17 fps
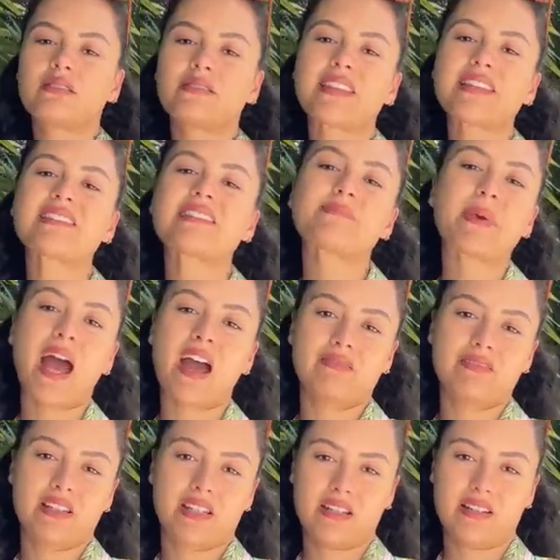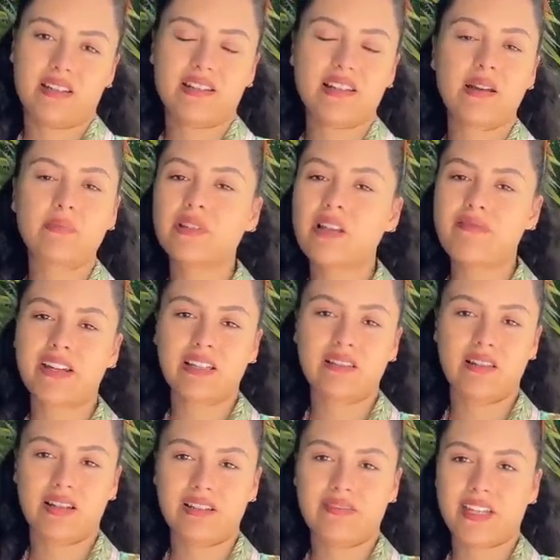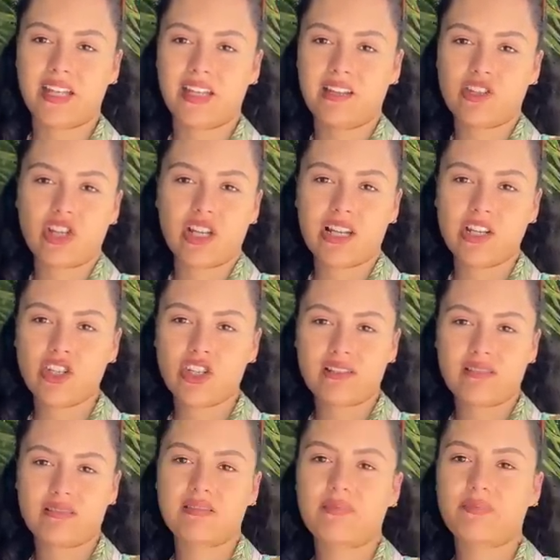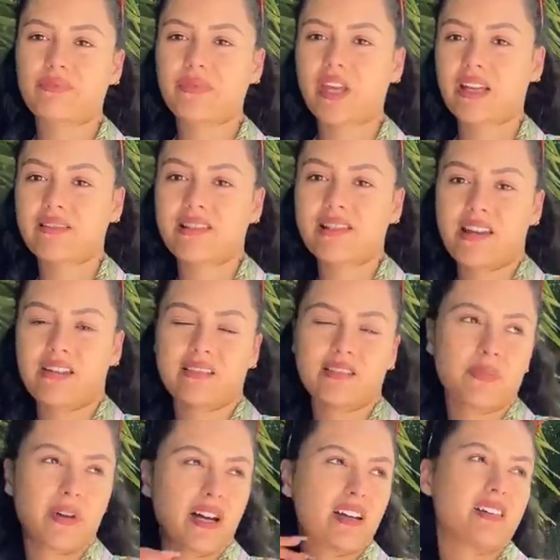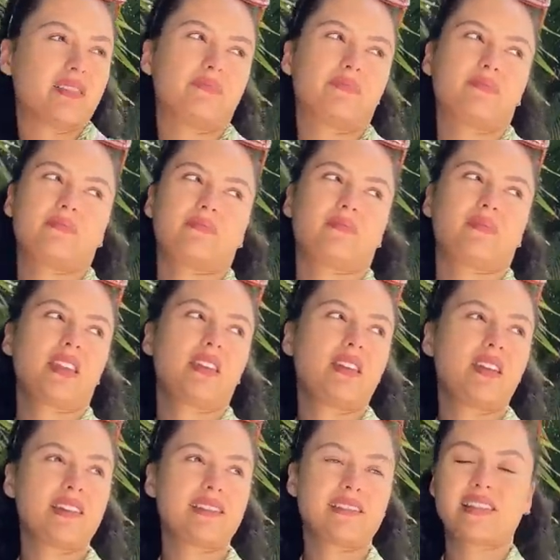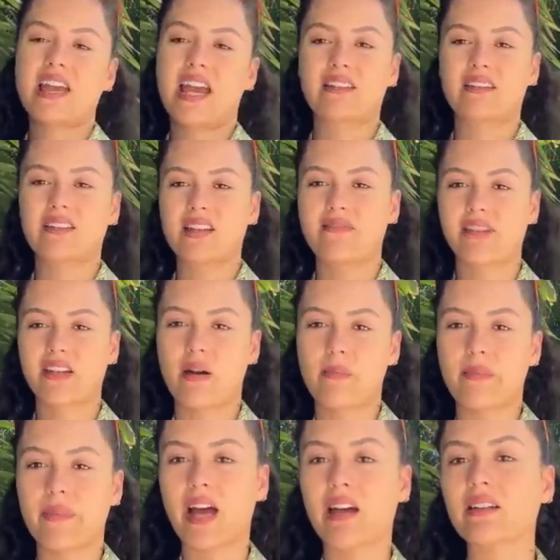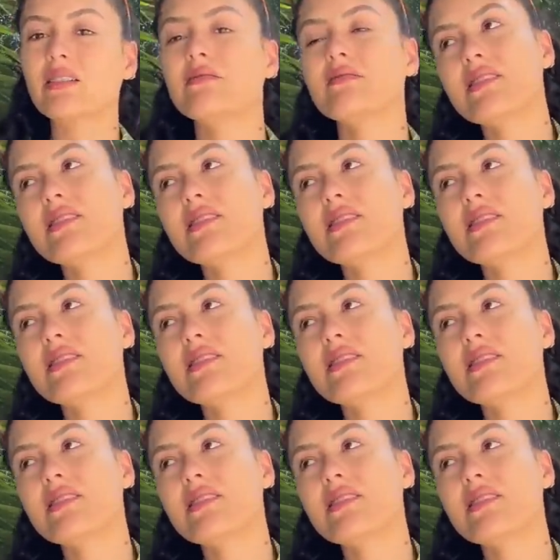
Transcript: This is paradise. I'm loving life here. Shall I just extend my stay and never come back?